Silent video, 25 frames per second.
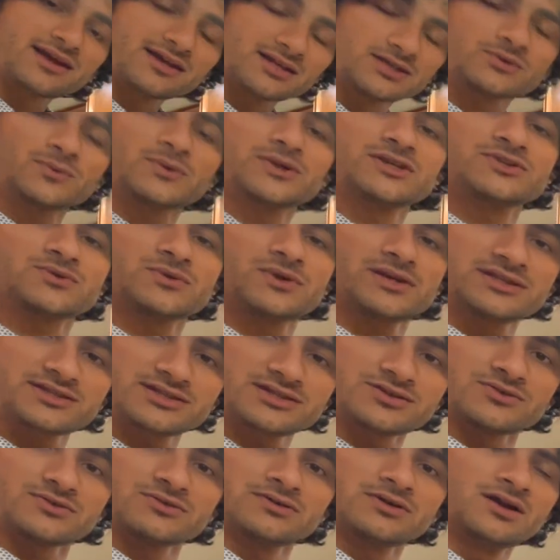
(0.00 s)
in
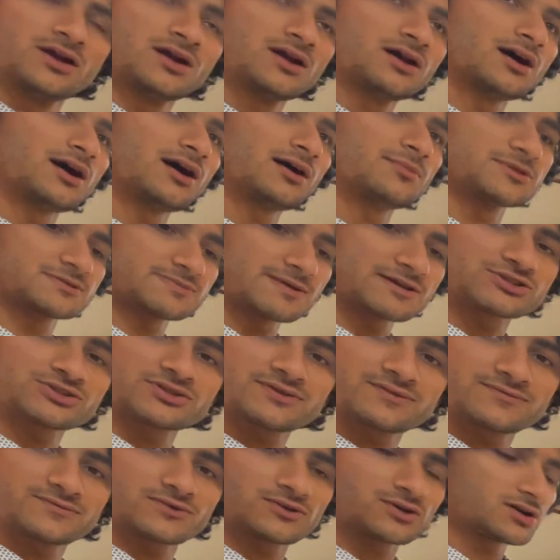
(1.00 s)
2022, um,
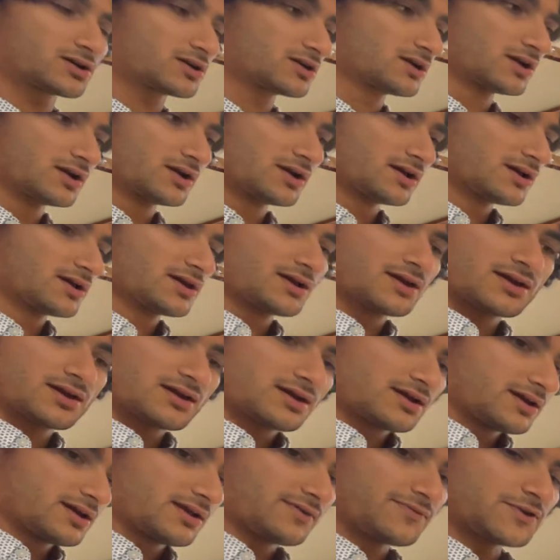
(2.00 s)
especially for
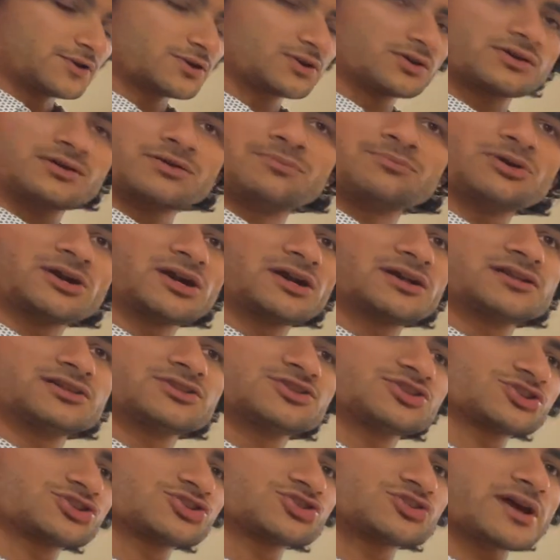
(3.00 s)
if you're comparing
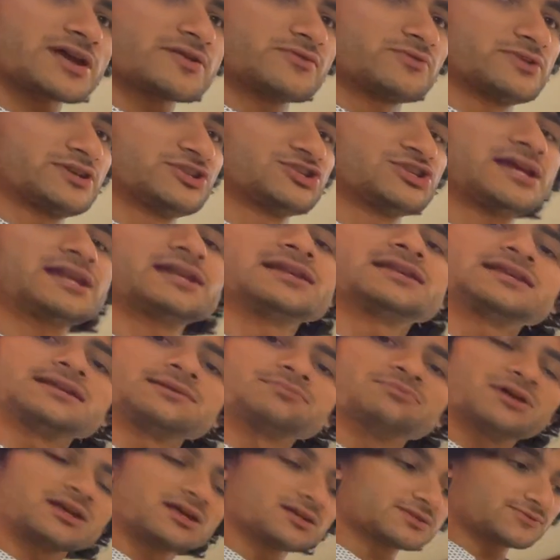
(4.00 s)
just straight rigidity,
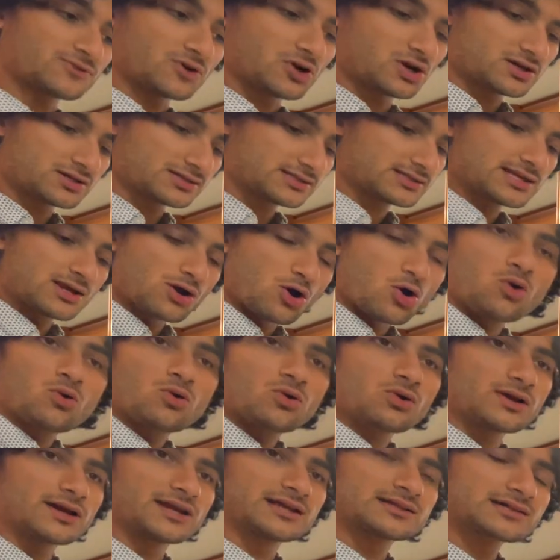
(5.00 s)
but as far as the
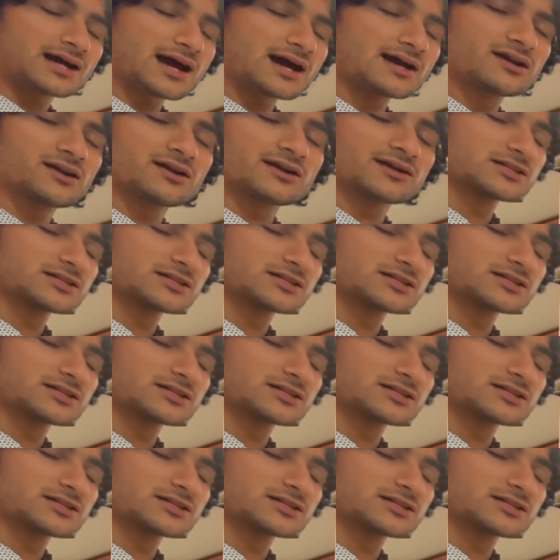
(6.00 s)
whole entire